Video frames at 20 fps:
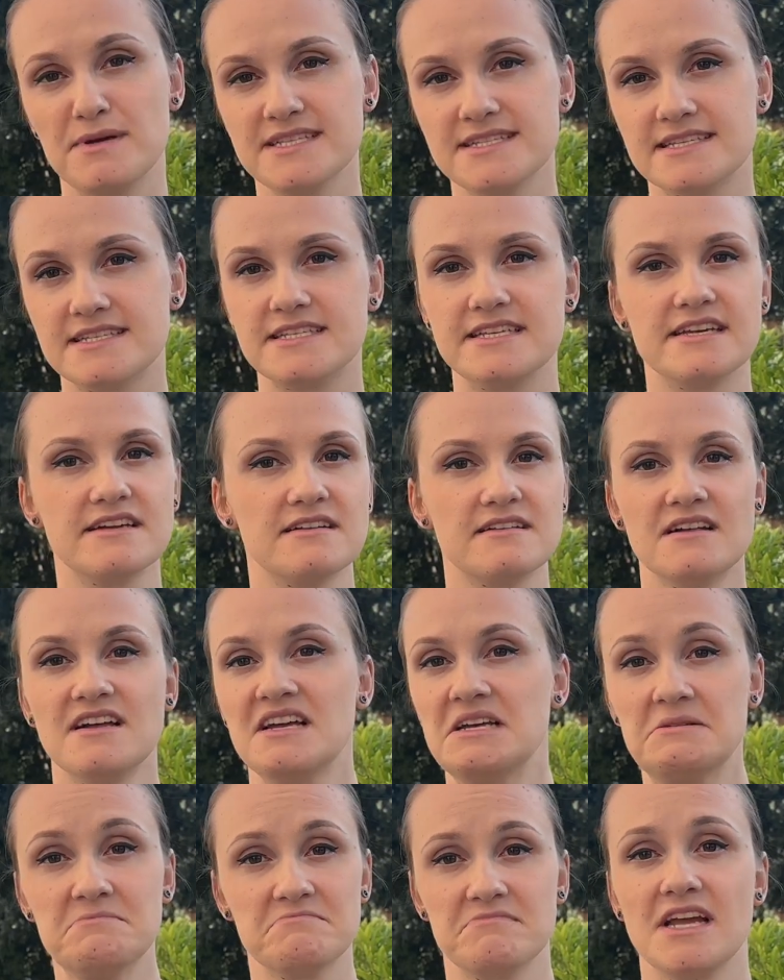still,
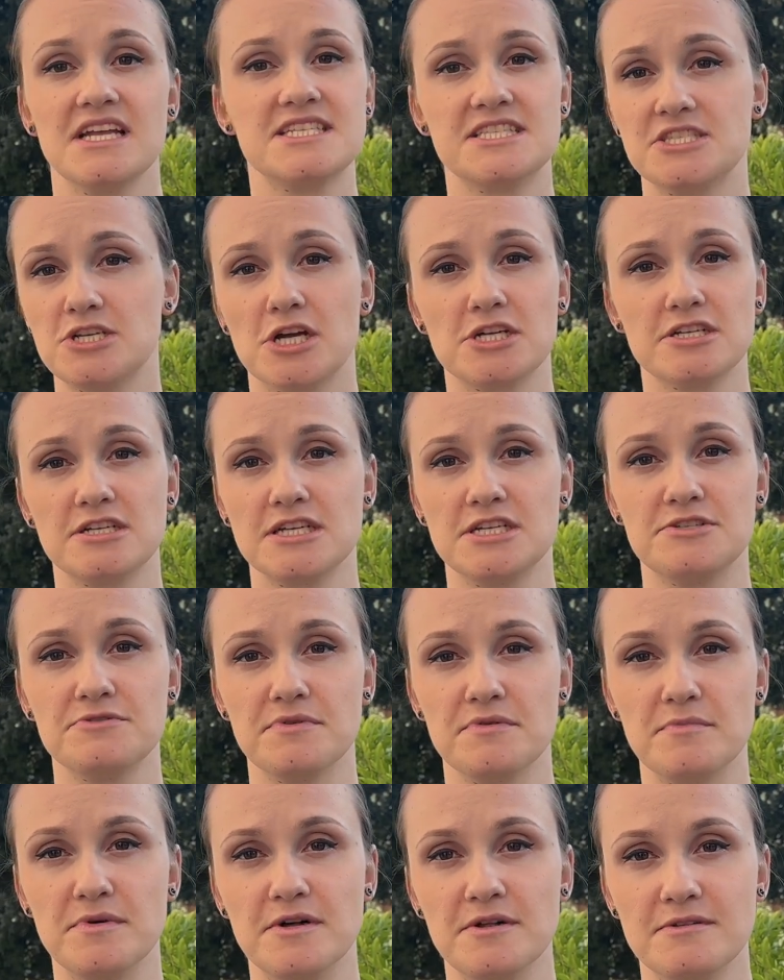it's totally
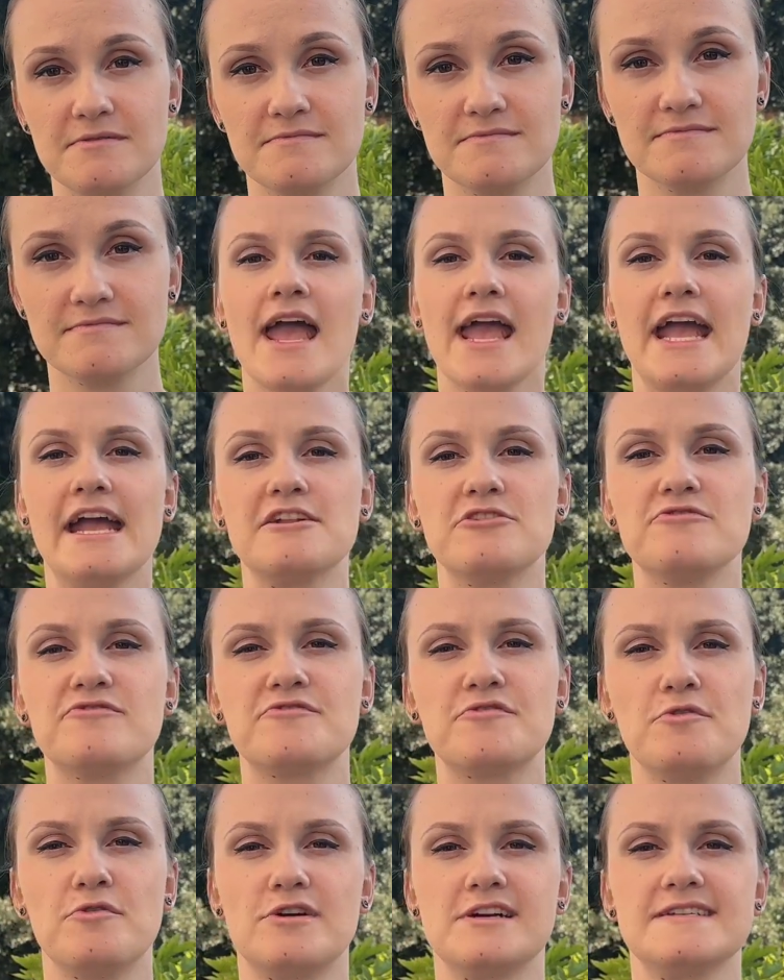doable. And
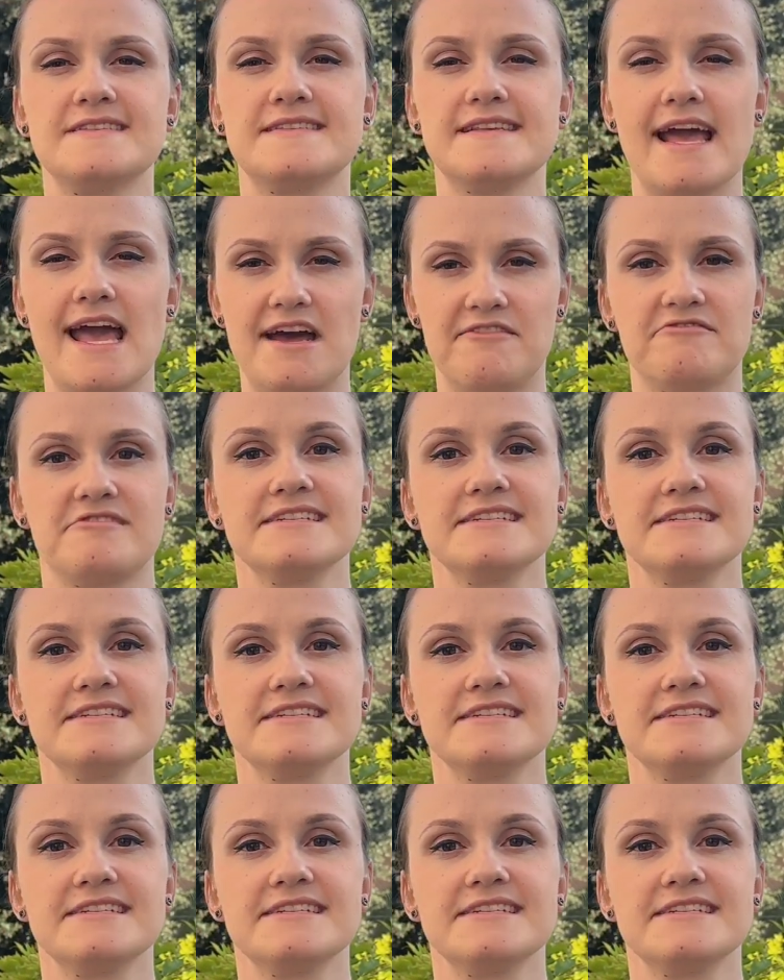of course, every